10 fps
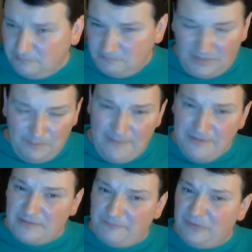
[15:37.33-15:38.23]
maybe
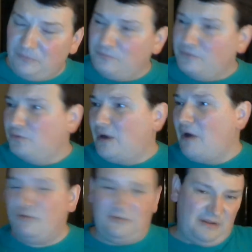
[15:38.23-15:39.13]
something
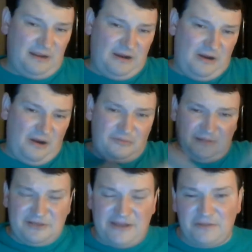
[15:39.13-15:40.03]
outside
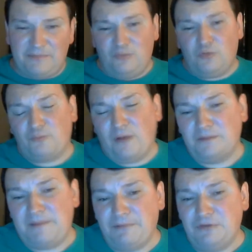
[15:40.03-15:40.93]
chance of being worthwhile to
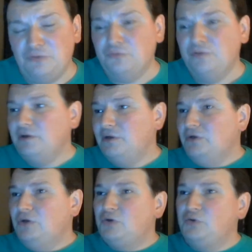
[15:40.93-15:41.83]
people who
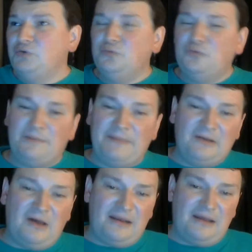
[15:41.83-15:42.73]
may
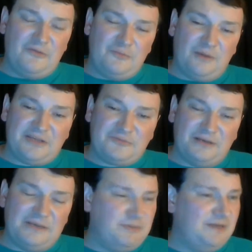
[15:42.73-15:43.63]
not otherwise run
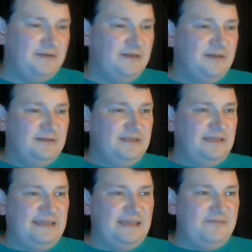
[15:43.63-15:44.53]
it. But
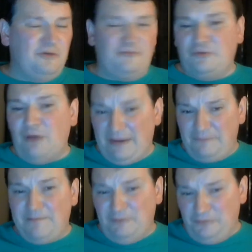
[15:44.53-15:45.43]
it can, for
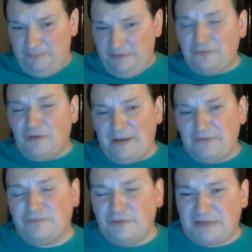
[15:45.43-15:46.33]
people who would be a grinder,
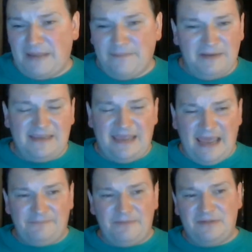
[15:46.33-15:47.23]
for example. But it
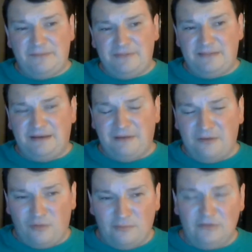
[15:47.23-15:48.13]
can't be something that a
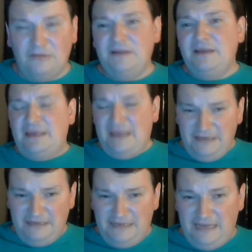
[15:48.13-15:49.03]
normal
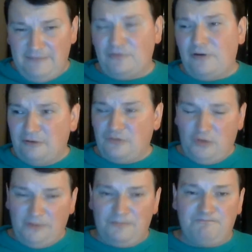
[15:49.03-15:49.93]
in-game or
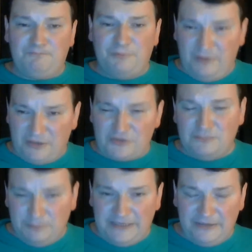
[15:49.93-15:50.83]
hardcore progression
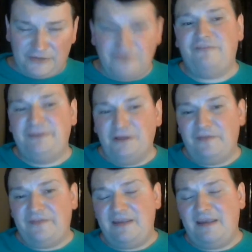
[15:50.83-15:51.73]
player should feel
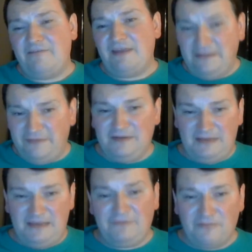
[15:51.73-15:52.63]
that they have anything to
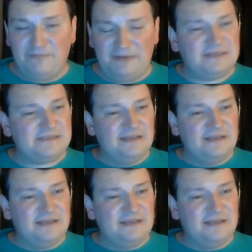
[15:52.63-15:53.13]
gain from, because